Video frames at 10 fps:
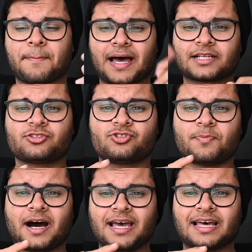back to
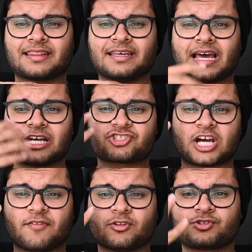Dubai and then I
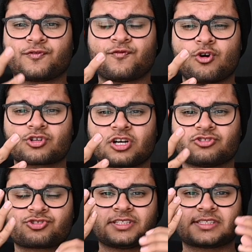traveled to 4
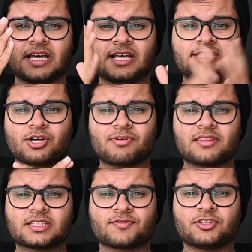countries. So
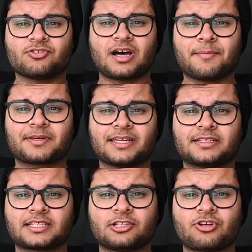in this video, I'm
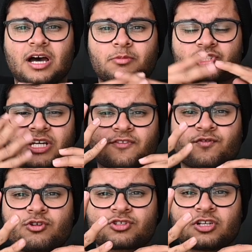gonna tell you how much that
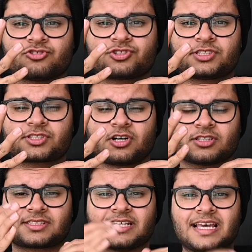4 countries
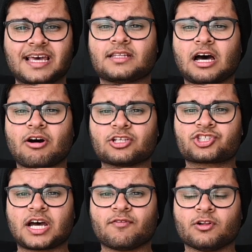cost. Now I
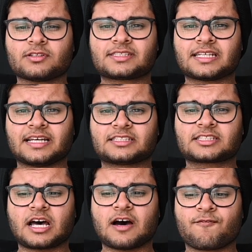traveled
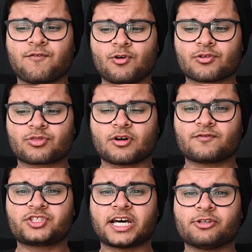since 4th
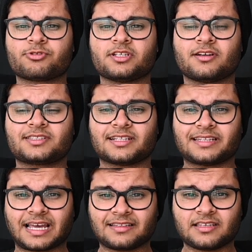of January until
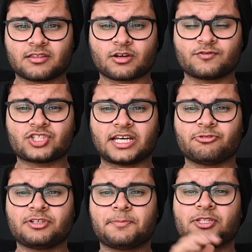19th of
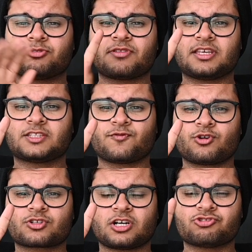January between these
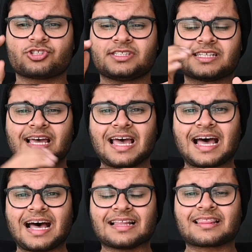4 countries.
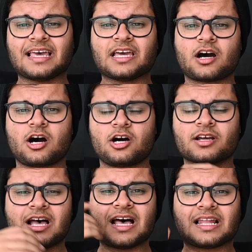And they
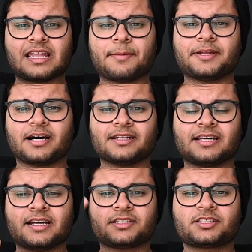are Lebanon,
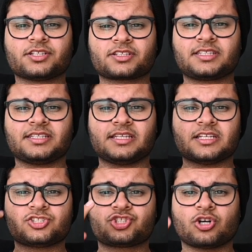Turkey,
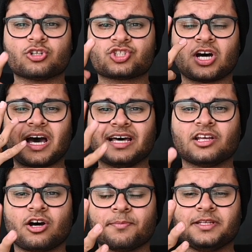Georgia, and
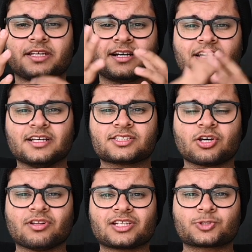Armenia.
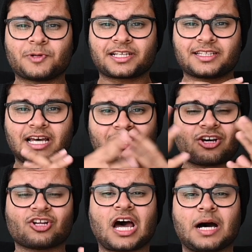So let's break it down
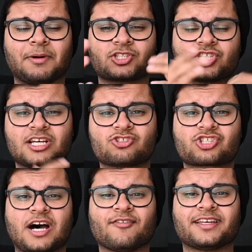on how much
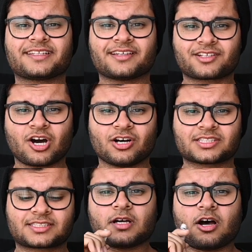traveling
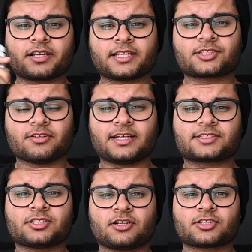costs. Okay, so
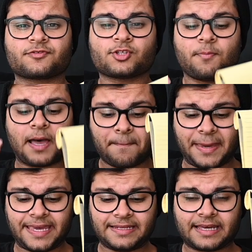let's start off. So my main